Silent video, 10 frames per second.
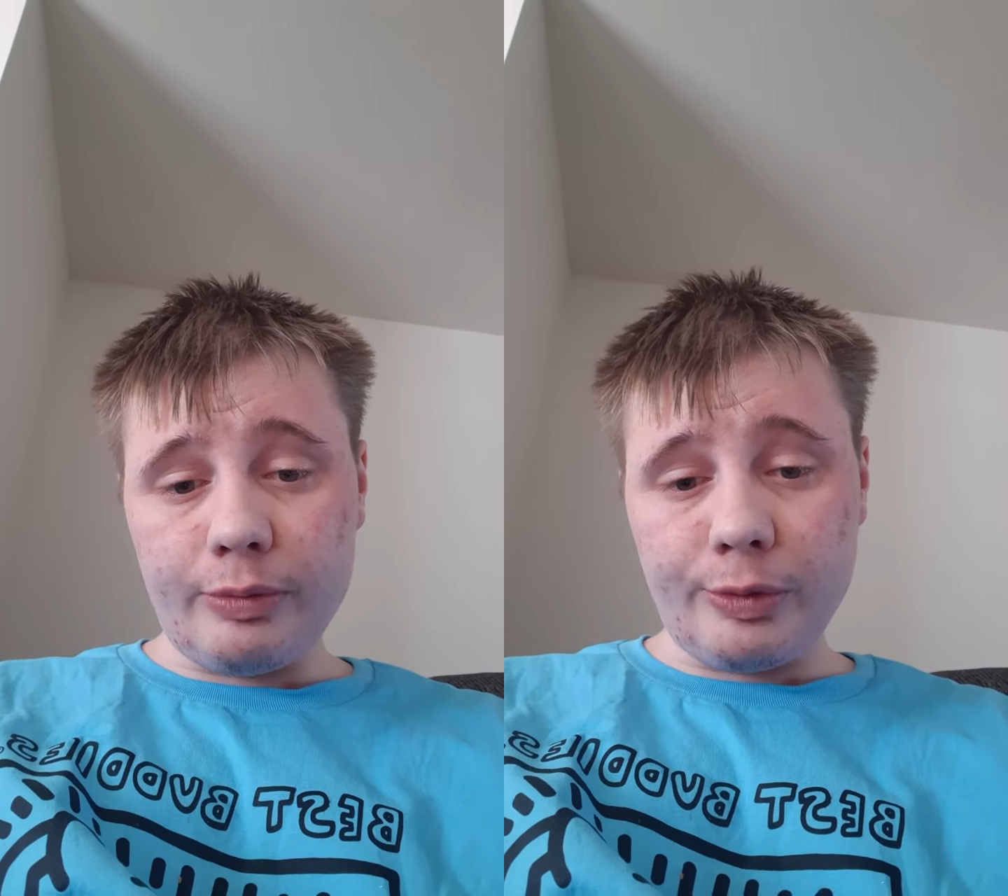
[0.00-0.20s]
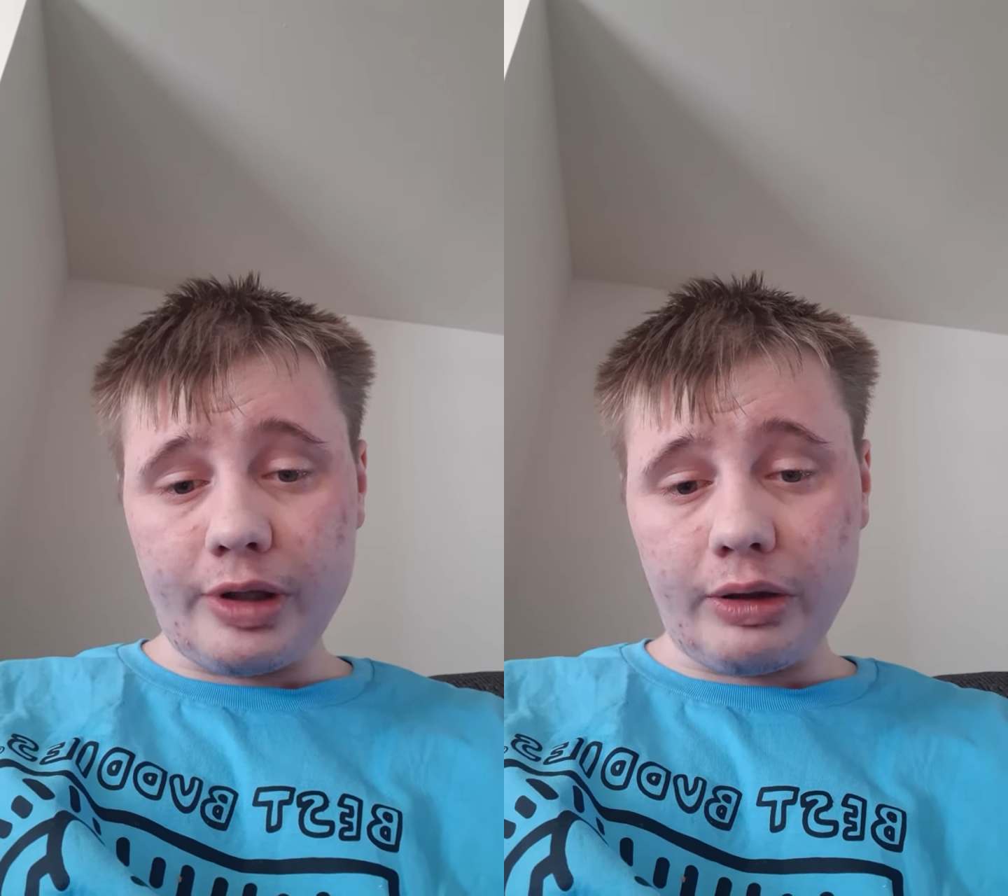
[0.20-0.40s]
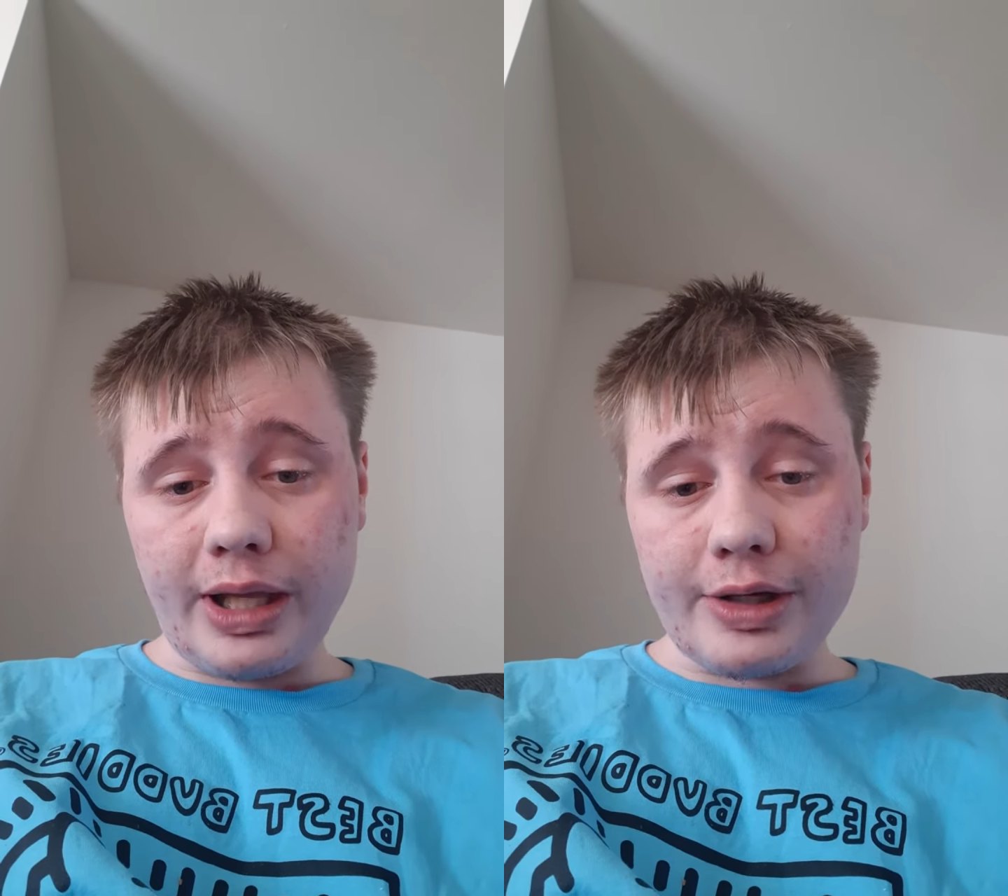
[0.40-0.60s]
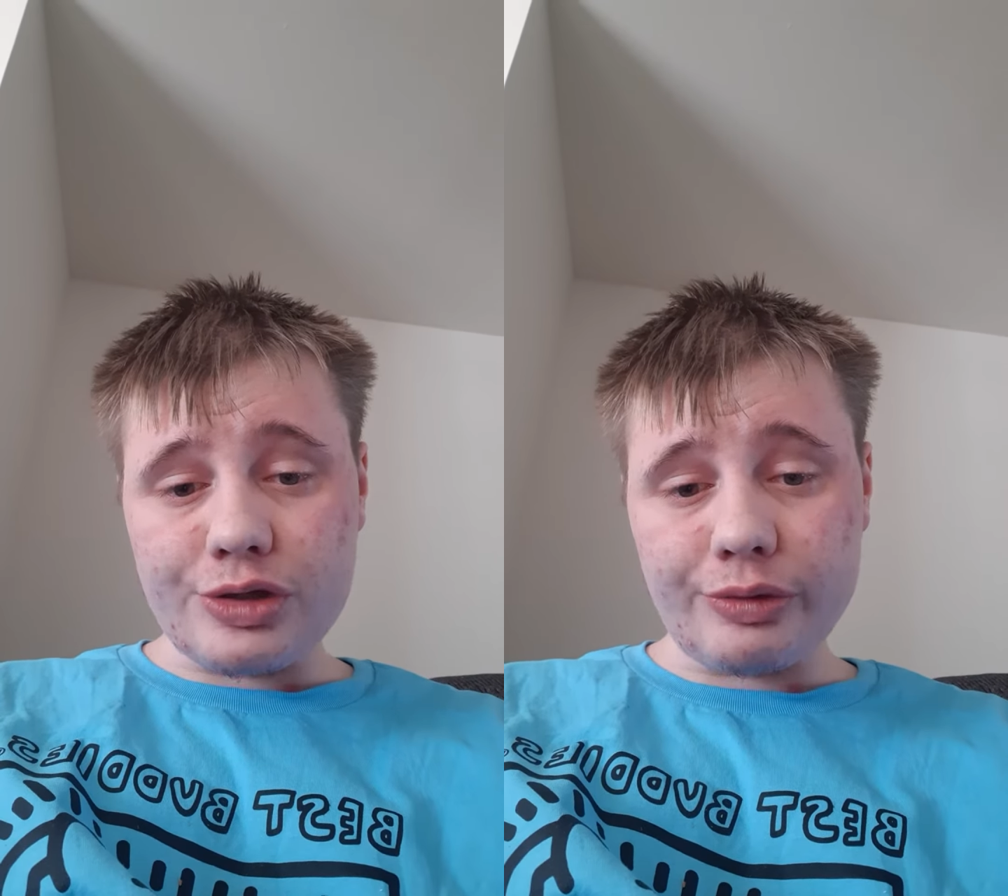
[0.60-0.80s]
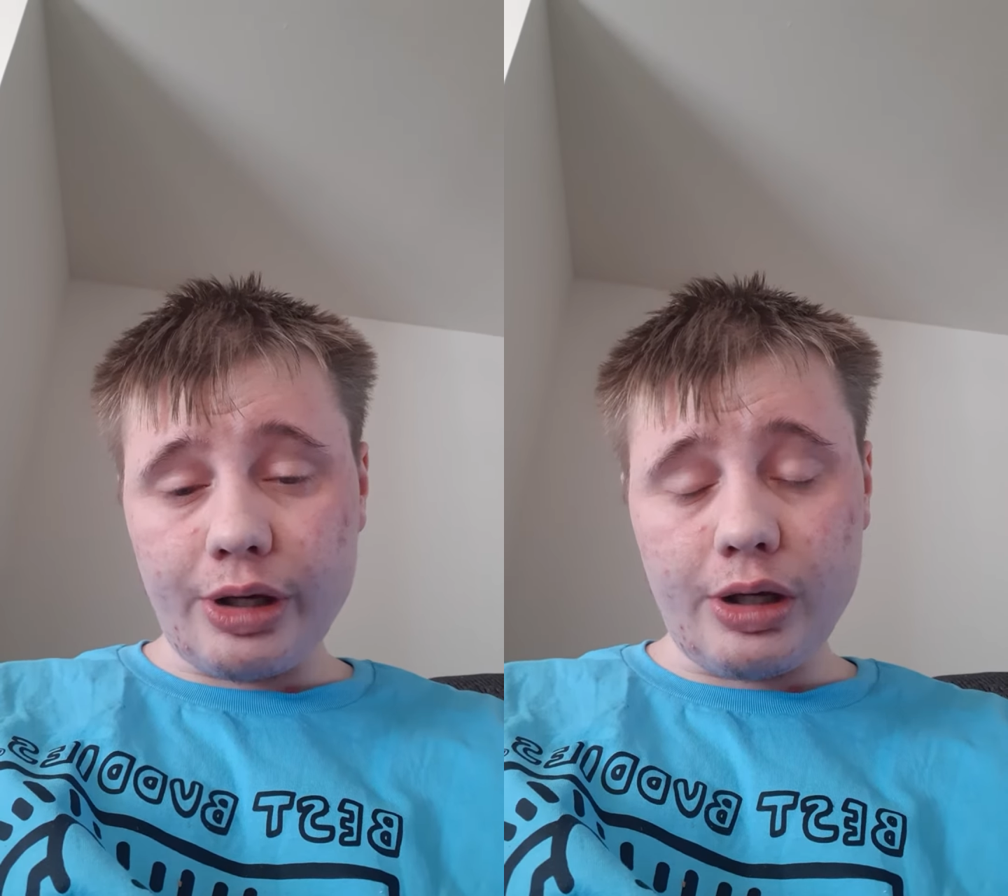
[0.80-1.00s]
with
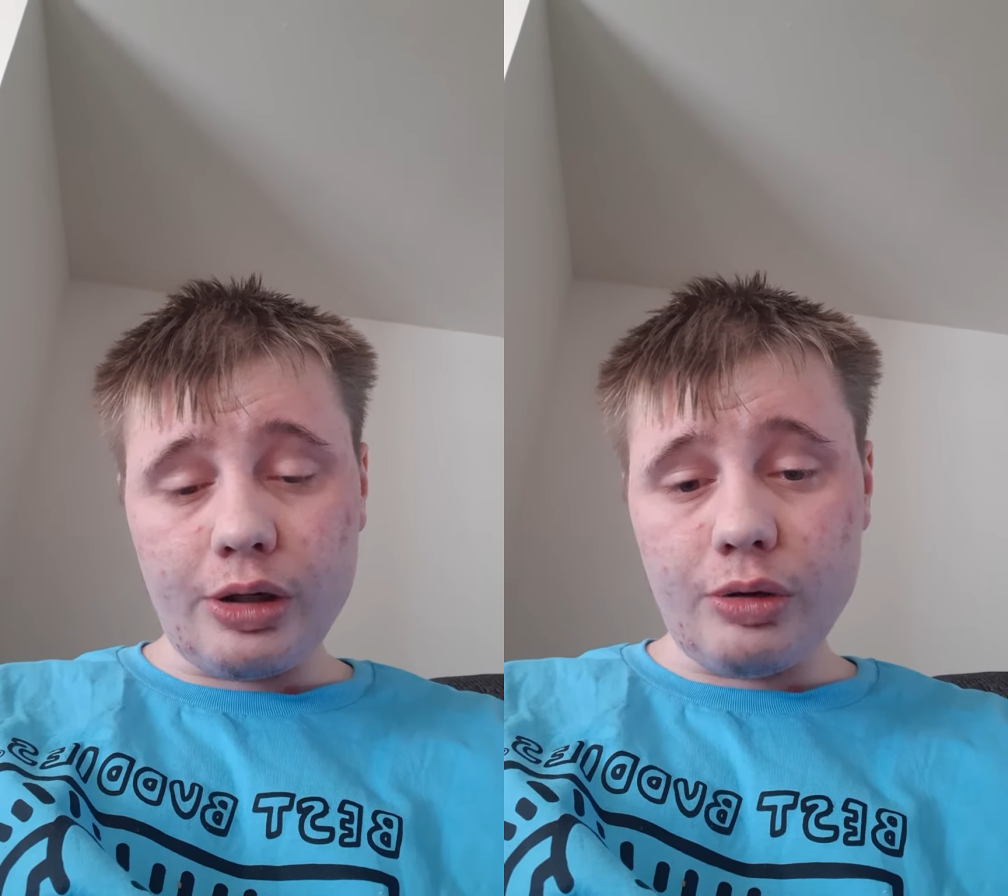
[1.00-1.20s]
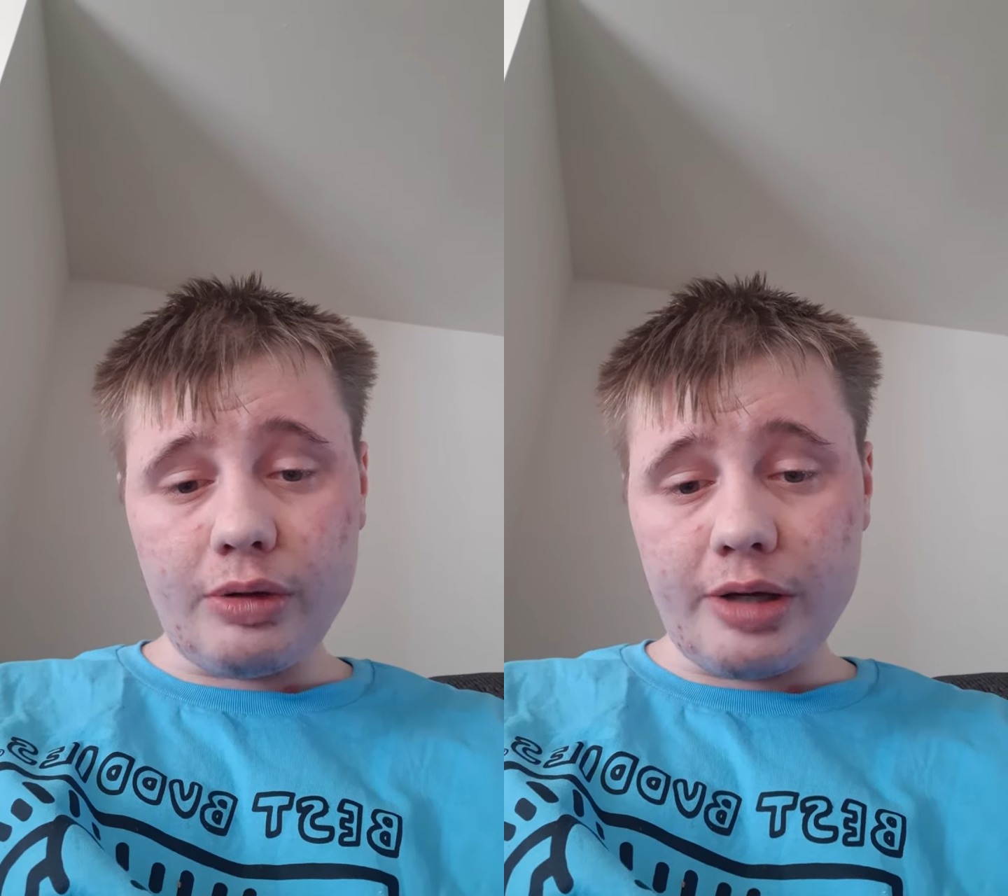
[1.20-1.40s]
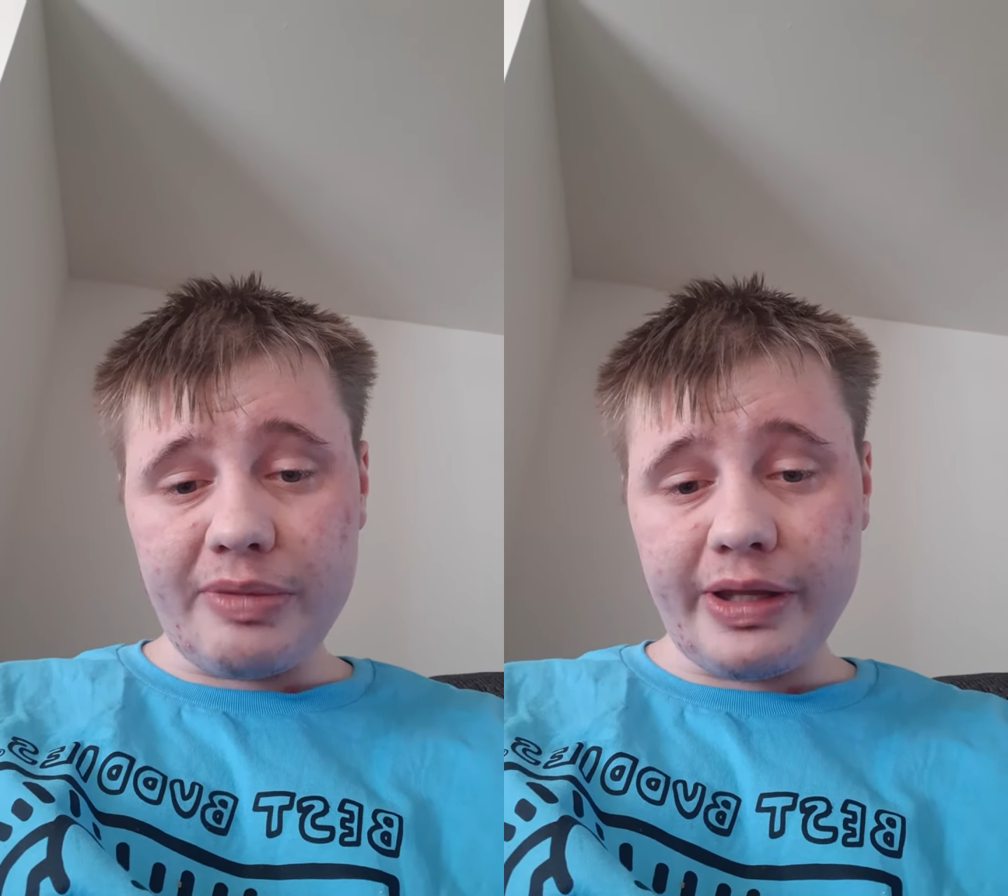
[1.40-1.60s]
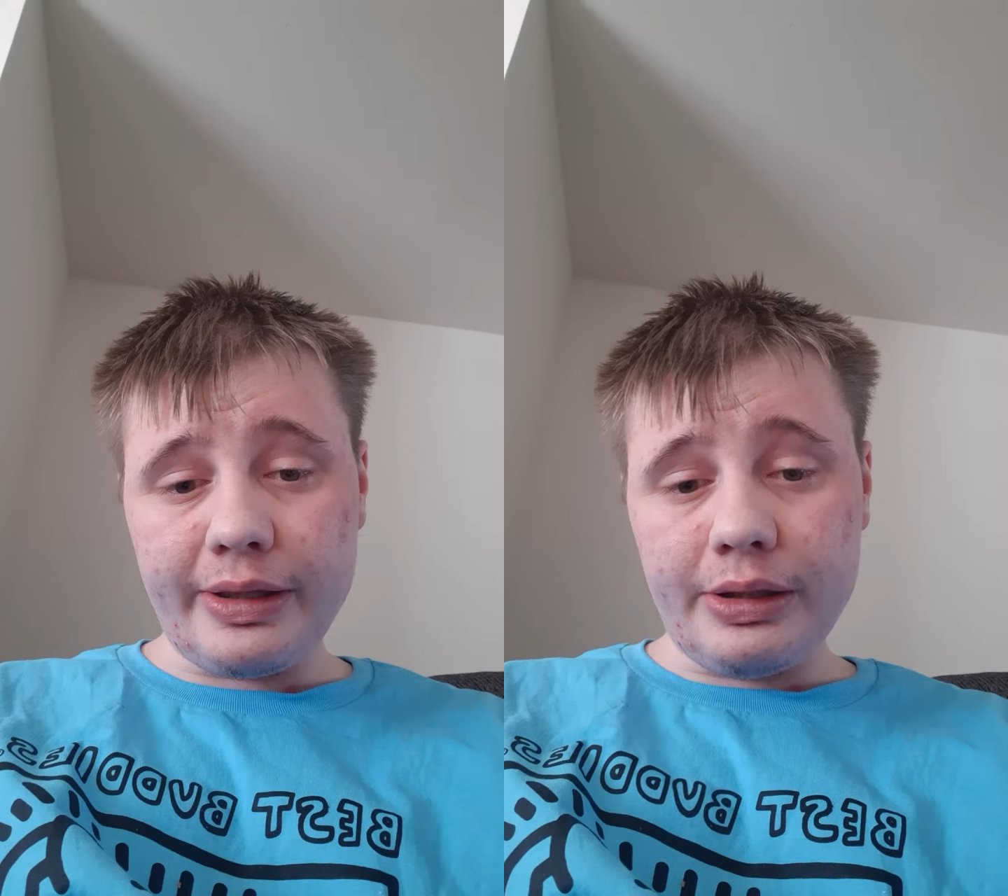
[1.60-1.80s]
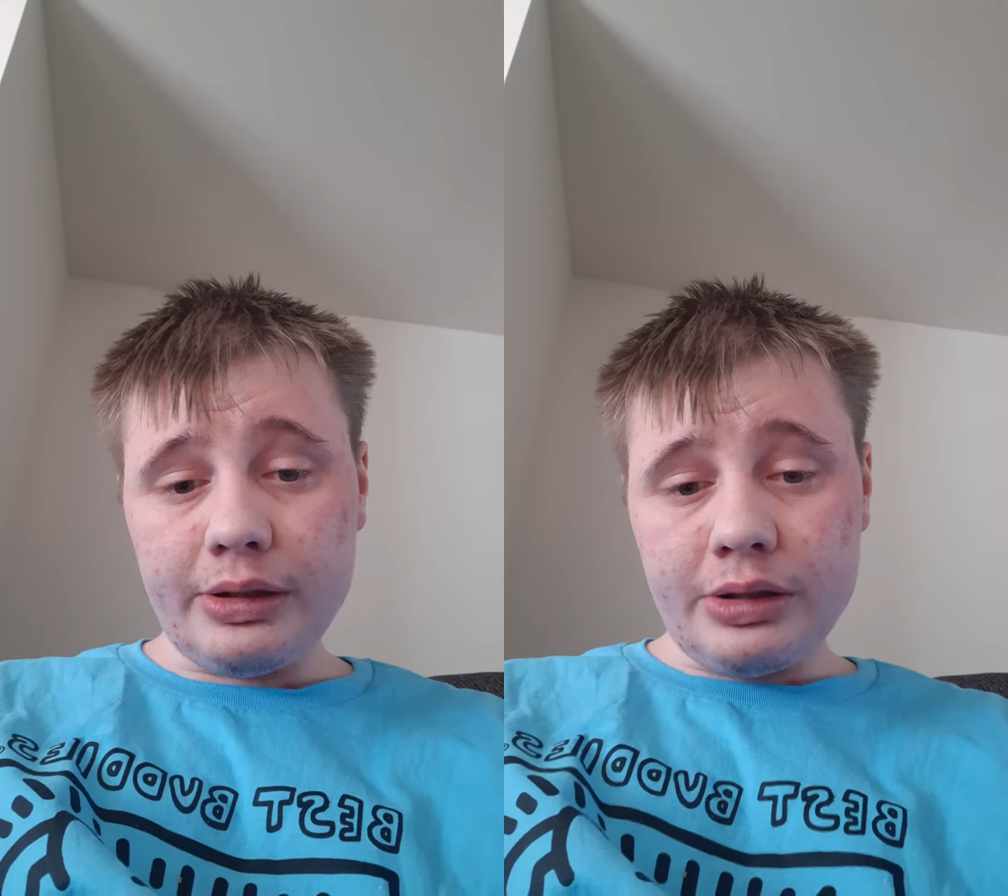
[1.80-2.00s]
Electro. I
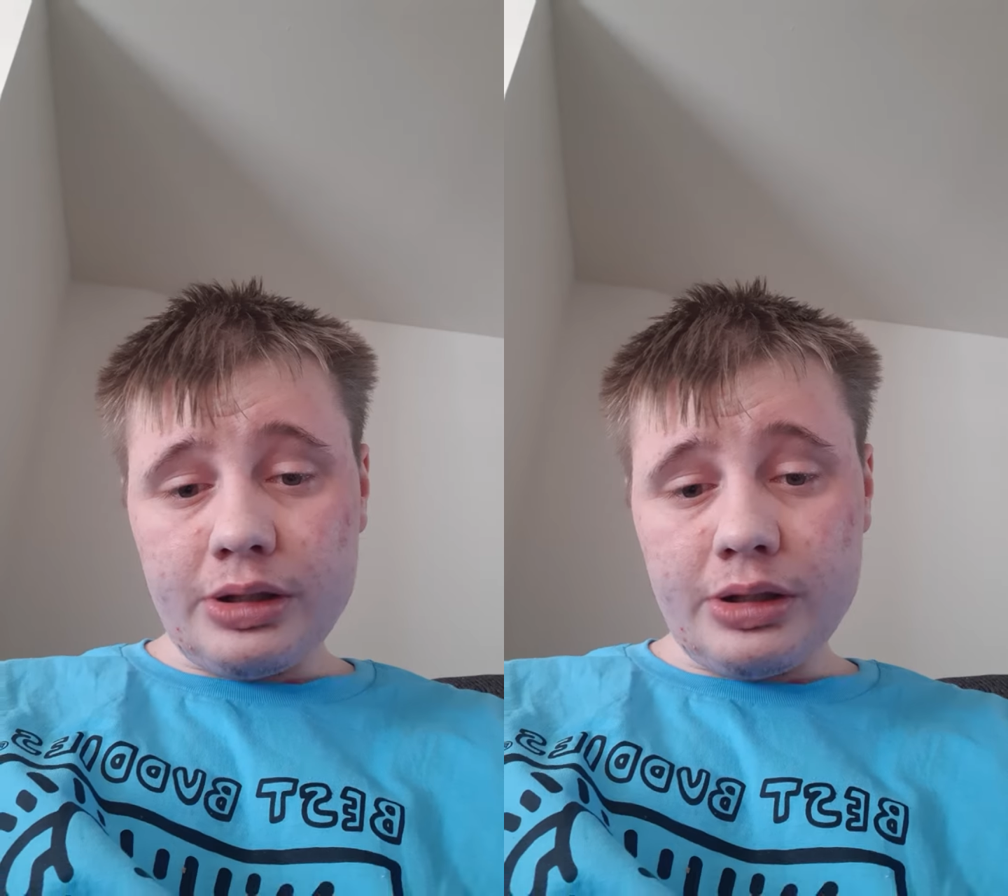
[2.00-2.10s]
mean...